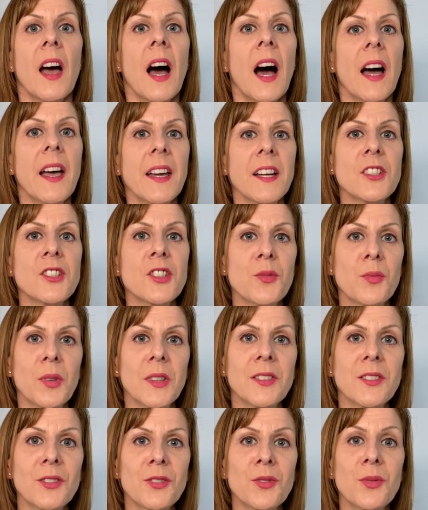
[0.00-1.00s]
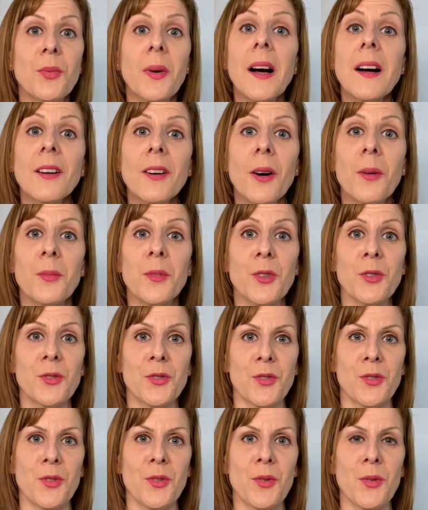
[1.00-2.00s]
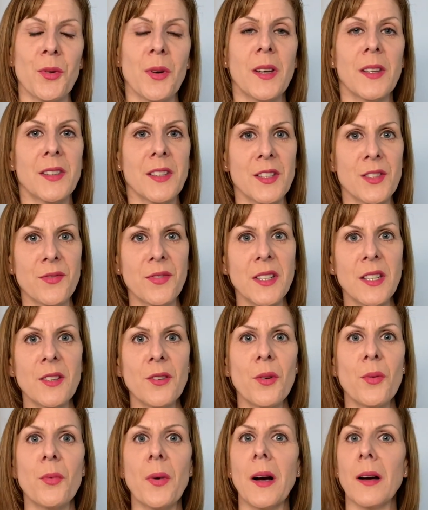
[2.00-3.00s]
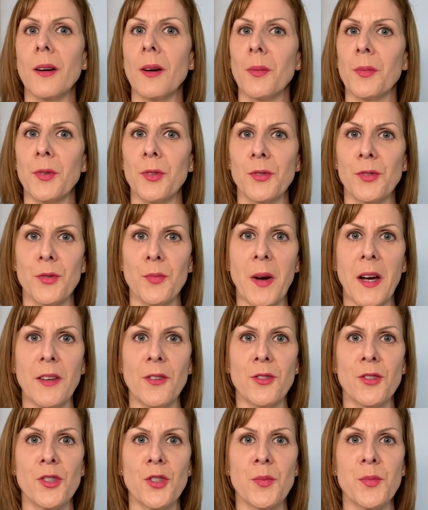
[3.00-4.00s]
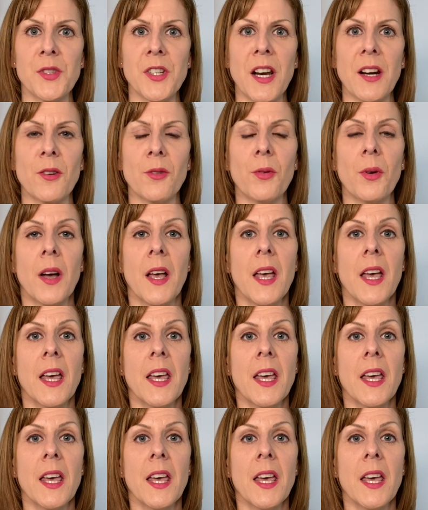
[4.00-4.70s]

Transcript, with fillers: I actually wanted to welcome you to this video, welcome you to my YouTube channel.